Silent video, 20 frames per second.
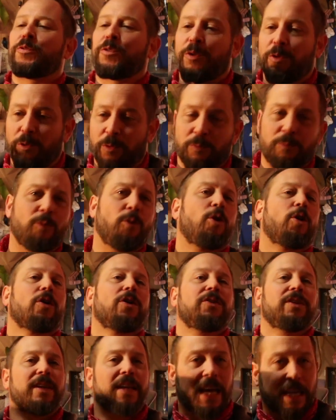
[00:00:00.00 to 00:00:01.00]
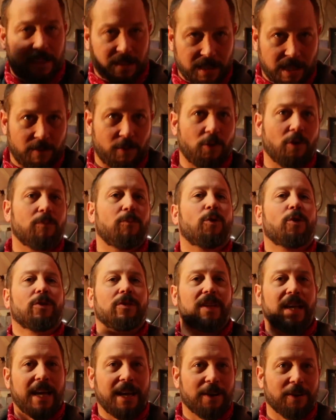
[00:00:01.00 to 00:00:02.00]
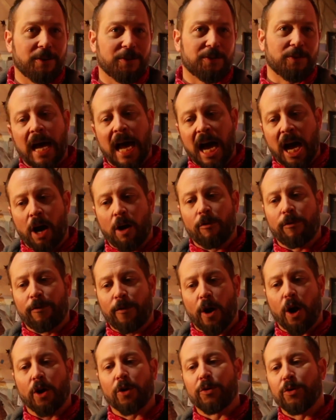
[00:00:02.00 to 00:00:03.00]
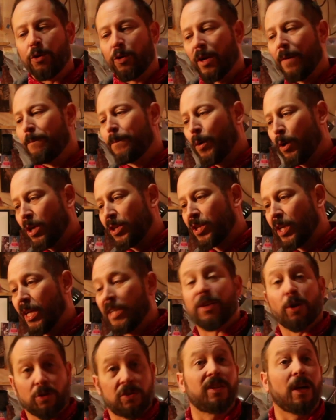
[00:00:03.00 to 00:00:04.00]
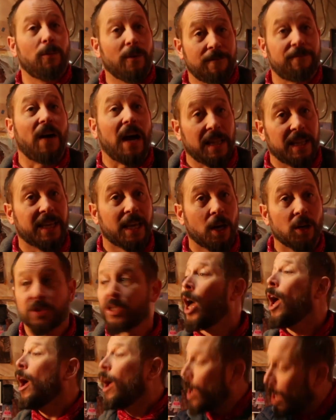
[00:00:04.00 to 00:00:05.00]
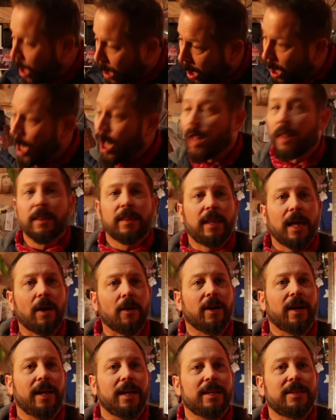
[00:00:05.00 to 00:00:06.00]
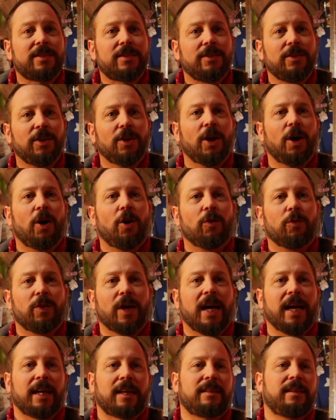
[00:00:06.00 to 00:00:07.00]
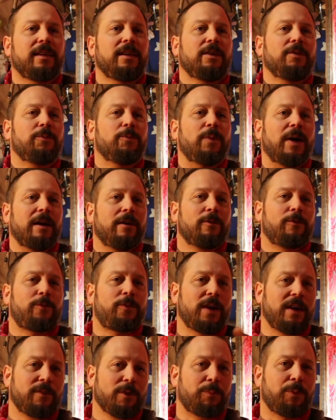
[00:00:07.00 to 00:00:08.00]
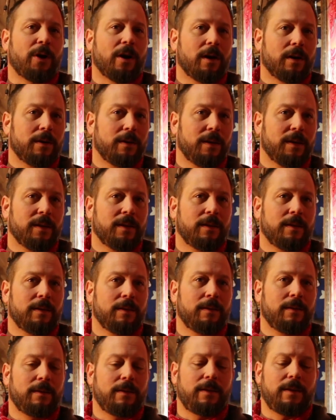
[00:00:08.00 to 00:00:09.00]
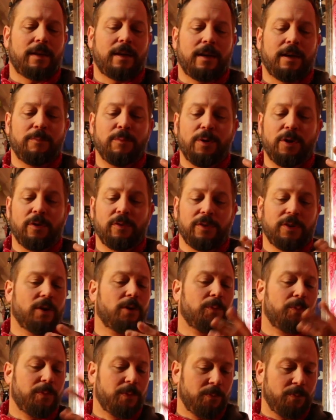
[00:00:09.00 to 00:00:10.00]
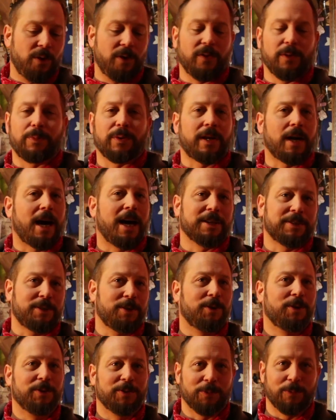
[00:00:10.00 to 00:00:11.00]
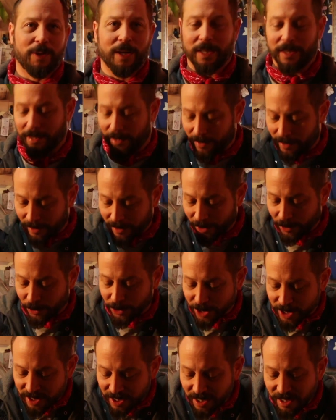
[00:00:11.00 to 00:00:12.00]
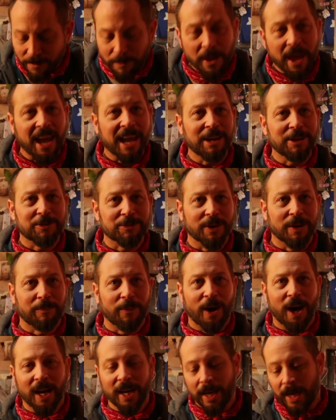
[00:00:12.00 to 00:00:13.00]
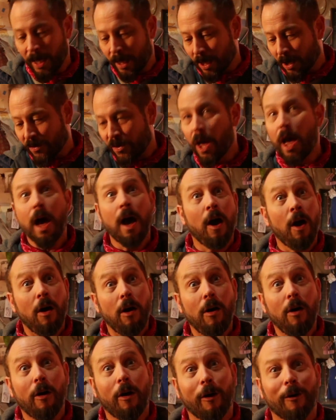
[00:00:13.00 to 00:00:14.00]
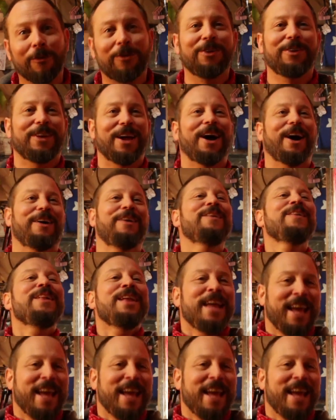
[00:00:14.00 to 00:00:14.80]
to the next level, or more layers, or how far you can push it until someone finally goes, there it is. You know, like my favorite part in a movie, the movie Picasso, is when you just see the paint drip on it. And he goes, oh, you know.